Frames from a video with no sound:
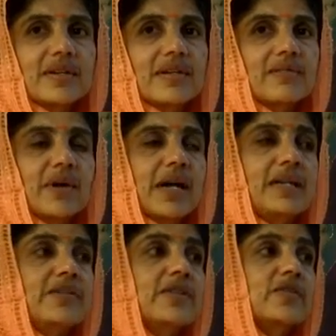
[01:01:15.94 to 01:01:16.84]
And
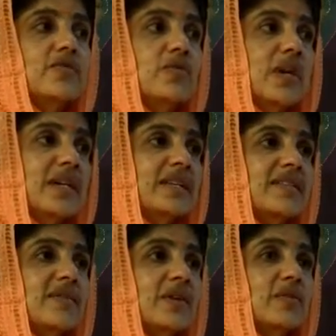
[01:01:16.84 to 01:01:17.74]
if the student is
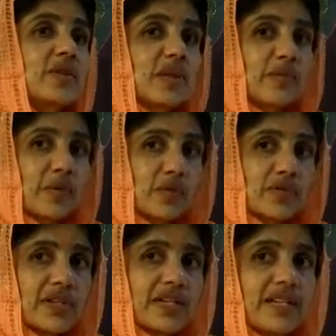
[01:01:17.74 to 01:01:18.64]
the one who has
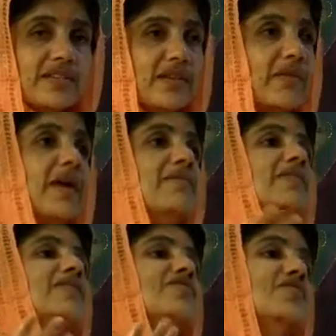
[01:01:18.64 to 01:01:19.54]
approached the teacher, why
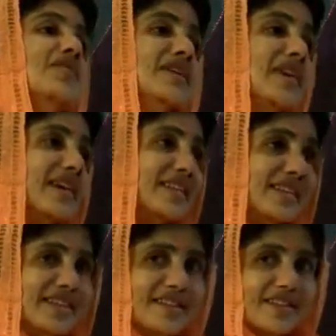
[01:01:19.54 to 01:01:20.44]
will the student hate the
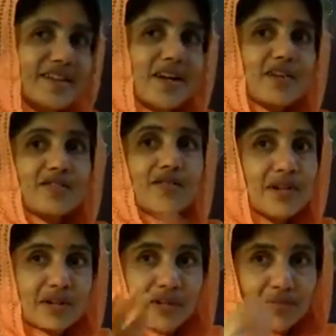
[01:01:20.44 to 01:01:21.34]
teacher?
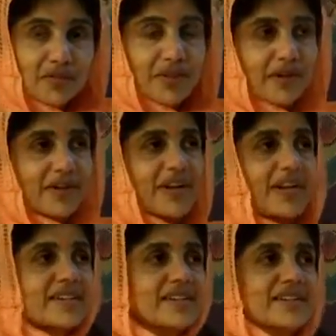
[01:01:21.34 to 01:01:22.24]
Student also will not
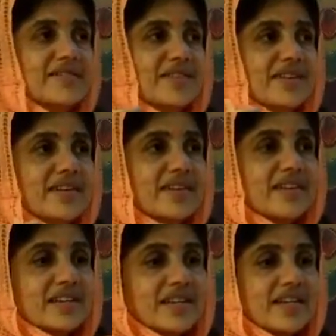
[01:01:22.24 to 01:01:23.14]
hate the teacher.
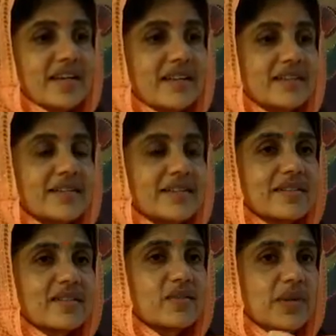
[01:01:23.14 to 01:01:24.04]
Here, this
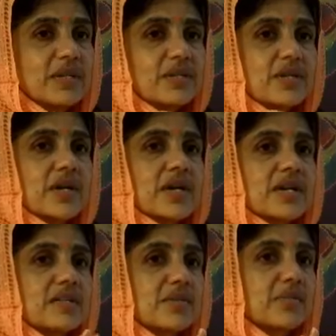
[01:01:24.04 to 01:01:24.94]
dvish
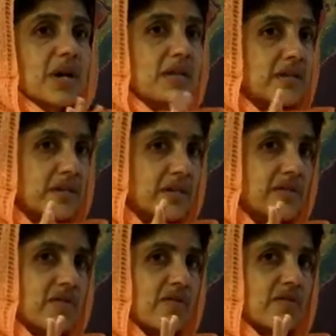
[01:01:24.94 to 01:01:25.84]
is a master
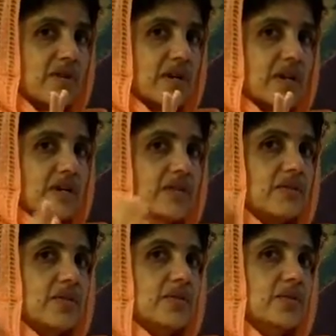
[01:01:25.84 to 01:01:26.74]
stroke
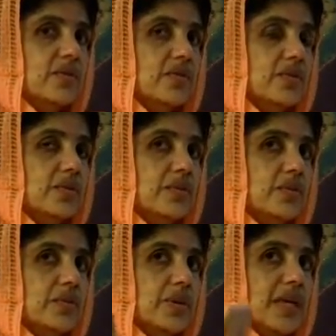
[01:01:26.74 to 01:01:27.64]
to, to,
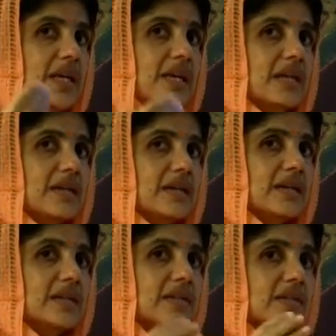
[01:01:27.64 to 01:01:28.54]
to bring in
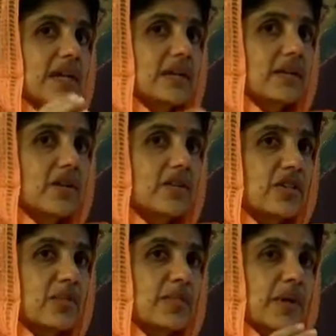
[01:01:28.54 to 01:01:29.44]
all the
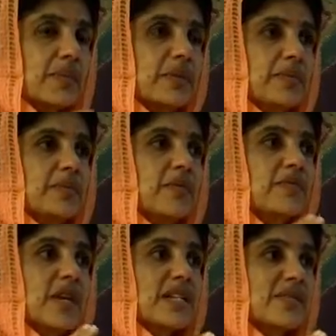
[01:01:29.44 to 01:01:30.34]
psychological problems of
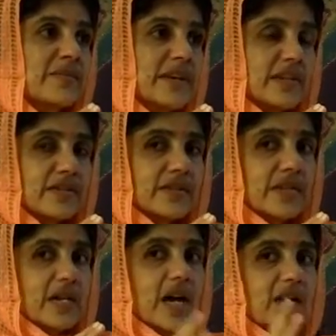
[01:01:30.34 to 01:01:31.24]
transference
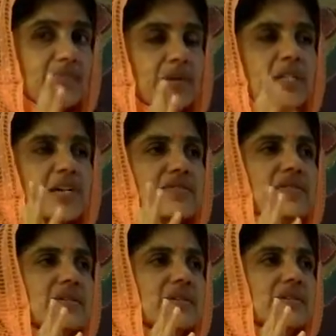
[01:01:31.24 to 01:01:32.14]
and
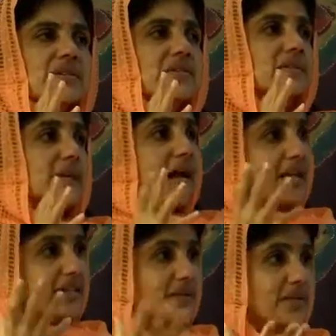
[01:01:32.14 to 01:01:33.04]
projection. That
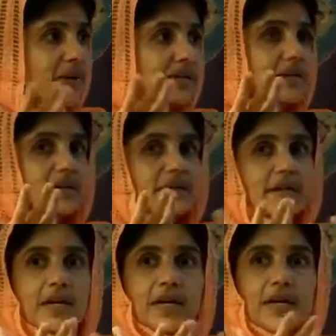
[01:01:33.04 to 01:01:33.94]
is what uh,
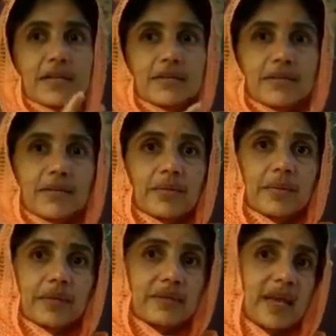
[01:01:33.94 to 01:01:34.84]
is
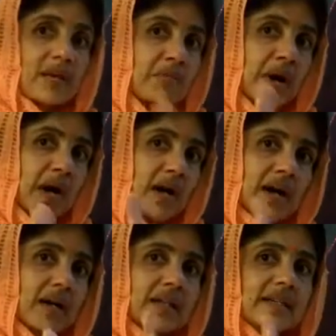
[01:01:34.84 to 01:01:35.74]
uh, saying, Ma,
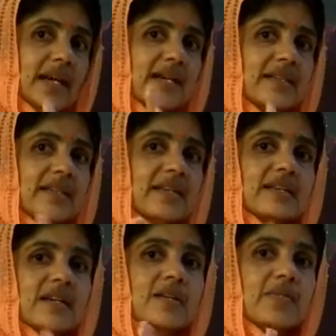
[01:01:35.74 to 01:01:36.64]
let there
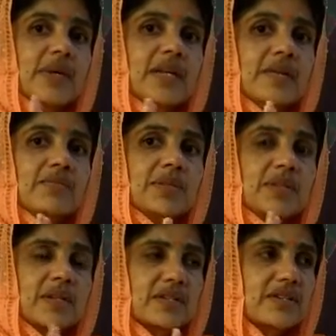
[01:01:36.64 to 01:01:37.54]
not be any
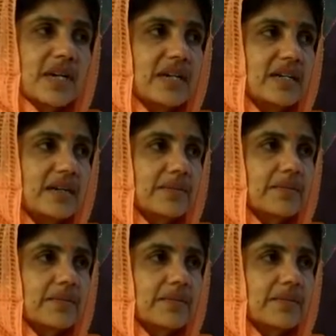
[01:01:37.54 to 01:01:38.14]
misunderstanding.